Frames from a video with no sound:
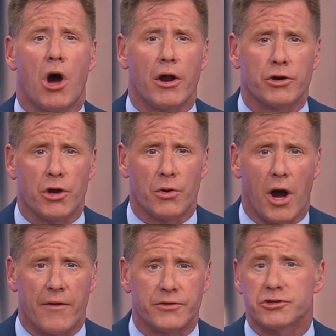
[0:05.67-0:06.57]
Honor Code
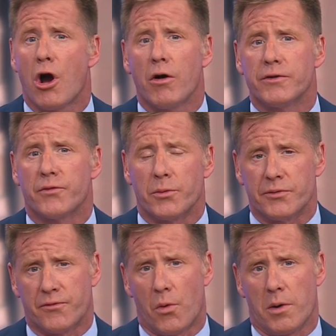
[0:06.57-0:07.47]
office calling for
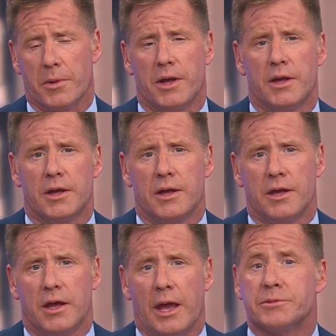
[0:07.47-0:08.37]
reform.
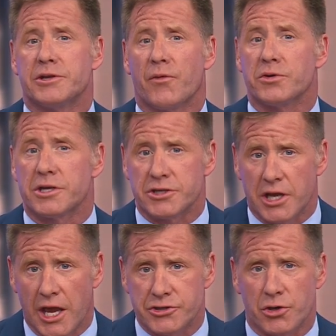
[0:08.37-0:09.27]
ABC4's
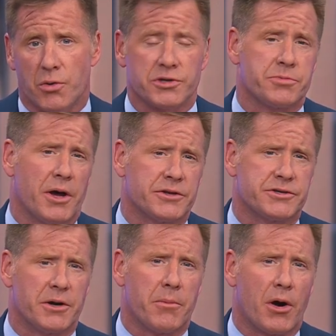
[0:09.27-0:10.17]
education correspondent
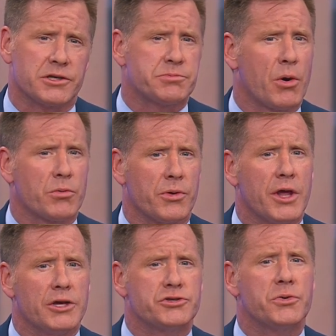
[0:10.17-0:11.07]
Sarah Martin spoke
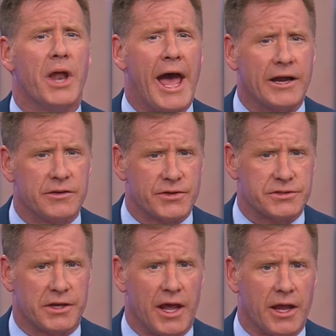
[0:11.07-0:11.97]
with student
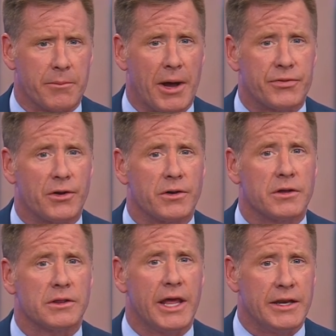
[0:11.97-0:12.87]
activists today about their
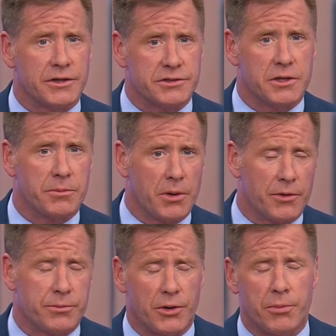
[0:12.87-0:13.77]
latest
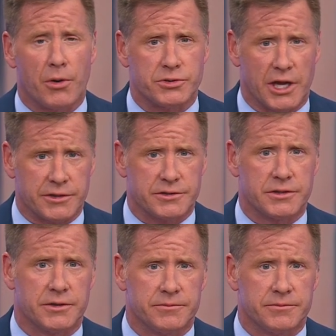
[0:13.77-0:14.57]
on their protest.